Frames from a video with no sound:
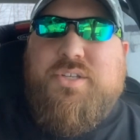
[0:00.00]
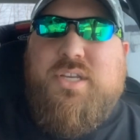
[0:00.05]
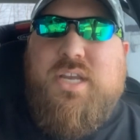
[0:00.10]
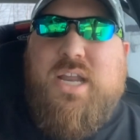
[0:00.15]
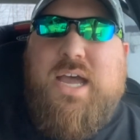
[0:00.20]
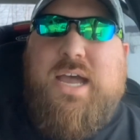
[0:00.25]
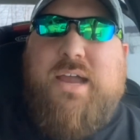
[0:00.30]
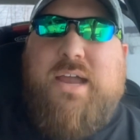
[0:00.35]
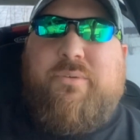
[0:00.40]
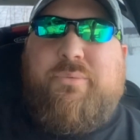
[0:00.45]

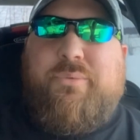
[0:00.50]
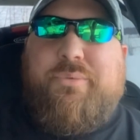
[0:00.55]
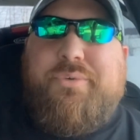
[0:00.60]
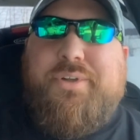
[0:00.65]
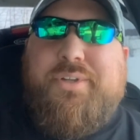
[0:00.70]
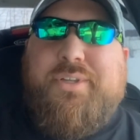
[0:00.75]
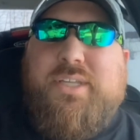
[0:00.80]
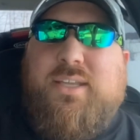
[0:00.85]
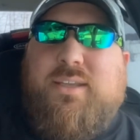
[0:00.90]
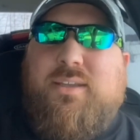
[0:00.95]
not
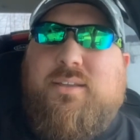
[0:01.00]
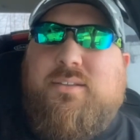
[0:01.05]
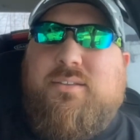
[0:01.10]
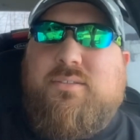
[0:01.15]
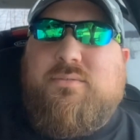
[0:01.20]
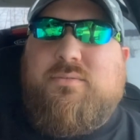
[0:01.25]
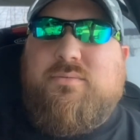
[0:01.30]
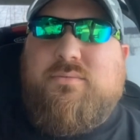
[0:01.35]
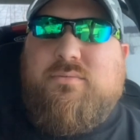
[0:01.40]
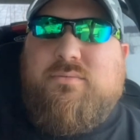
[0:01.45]
really
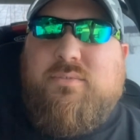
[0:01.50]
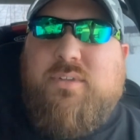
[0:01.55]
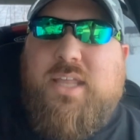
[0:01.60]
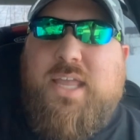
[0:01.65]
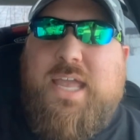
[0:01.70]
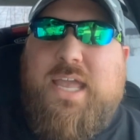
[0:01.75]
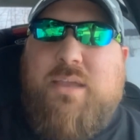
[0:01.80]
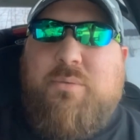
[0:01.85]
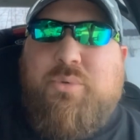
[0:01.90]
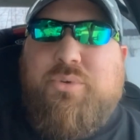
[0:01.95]

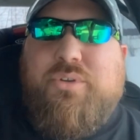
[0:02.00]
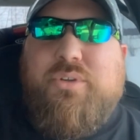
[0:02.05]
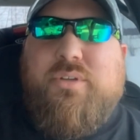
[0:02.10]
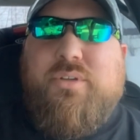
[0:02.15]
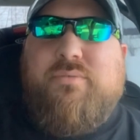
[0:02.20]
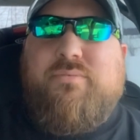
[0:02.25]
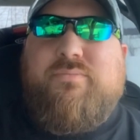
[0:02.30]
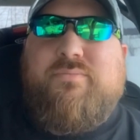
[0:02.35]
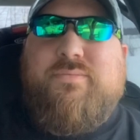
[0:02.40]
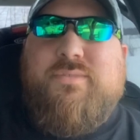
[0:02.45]
able
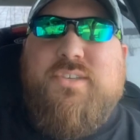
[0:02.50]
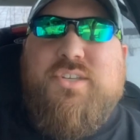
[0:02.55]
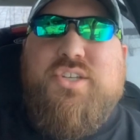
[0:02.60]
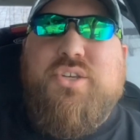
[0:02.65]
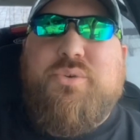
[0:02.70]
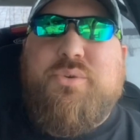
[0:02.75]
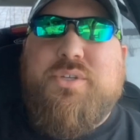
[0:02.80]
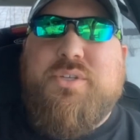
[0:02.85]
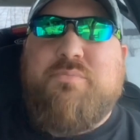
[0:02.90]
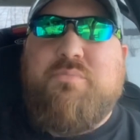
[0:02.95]
to
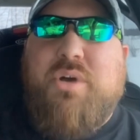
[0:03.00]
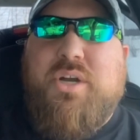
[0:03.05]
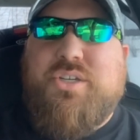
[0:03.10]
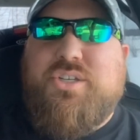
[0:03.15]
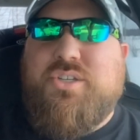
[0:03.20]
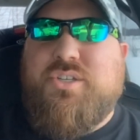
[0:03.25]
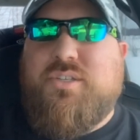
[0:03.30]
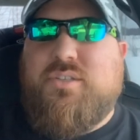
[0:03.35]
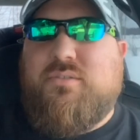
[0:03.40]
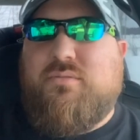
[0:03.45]
do as
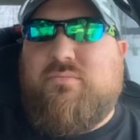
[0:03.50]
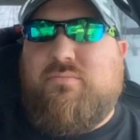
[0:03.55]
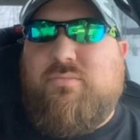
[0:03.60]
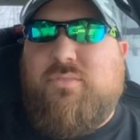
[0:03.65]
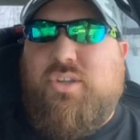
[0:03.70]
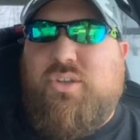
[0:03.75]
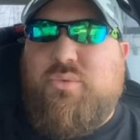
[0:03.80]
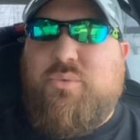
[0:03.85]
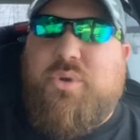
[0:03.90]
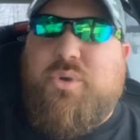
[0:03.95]
much as
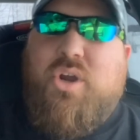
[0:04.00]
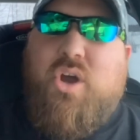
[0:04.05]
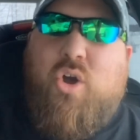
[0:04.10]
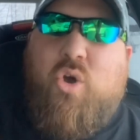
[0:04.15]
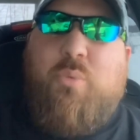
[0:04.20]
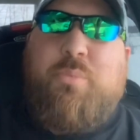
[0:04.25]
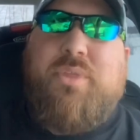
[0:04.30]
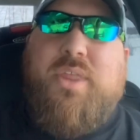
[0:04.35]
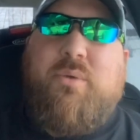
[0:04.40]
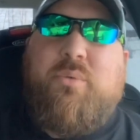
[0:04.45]
you would
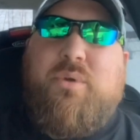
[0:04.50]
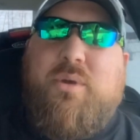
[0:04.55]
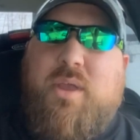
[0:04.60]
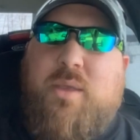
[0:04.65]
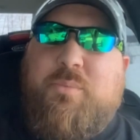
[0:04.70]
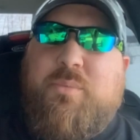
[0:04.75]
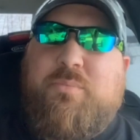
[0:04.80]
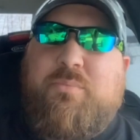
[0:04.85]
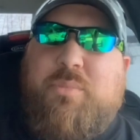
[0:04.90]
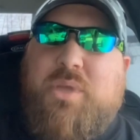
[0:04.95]
hope they would
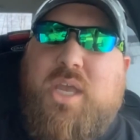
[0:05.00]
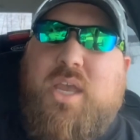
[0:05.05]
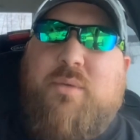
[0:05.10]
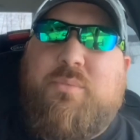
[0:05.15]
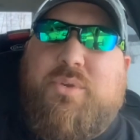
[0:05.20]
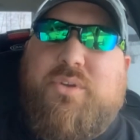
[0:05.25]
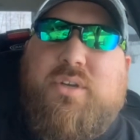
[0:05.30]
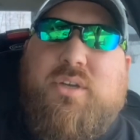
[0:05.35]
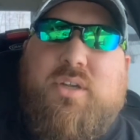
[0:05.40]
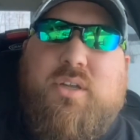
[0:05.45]
be
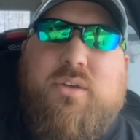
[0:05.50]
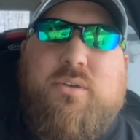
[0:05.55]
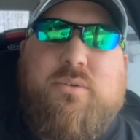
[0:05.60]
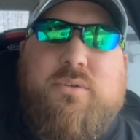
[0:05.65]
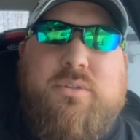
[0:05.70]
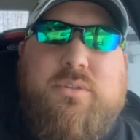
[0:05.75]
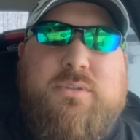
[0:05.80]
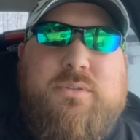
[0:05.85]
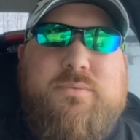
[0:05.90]
able to do.